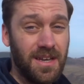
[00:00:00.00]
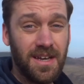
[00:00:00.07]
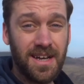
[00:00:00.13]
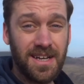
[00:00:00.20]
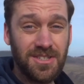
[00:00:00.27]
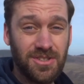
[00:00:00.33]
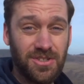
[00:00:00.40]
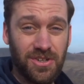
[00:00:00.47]

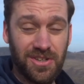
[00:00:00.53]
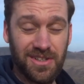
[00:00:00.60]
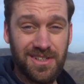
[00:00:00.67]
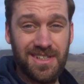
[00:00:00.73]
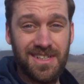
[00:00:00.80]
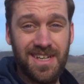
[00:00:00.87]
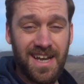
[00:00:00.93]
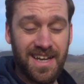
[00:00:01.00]
That's until
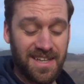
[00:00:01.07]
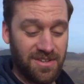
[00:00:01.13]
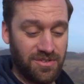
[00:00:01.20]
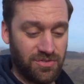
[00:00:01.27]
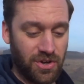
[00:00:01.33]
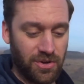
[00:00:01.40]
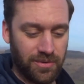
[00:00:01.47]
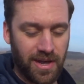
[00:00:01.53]
I get the
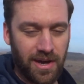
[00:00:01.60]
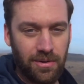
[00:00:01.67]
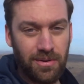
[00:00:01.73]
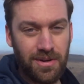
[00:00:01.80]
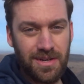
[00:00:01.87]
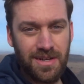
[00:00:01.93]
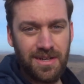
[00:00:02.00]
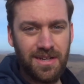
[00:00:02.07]
drone out,
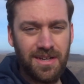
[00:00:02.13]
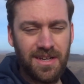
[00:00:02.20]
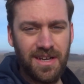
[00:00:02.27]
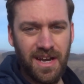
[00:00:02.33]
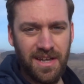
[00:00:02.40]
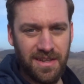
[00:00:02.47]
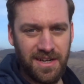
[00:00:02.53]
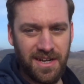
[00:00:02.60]

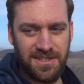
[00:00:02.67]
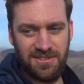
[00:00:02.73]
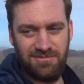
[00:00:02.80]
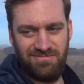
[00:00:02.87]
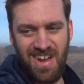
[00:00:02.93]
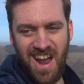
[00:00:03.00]
and then it's.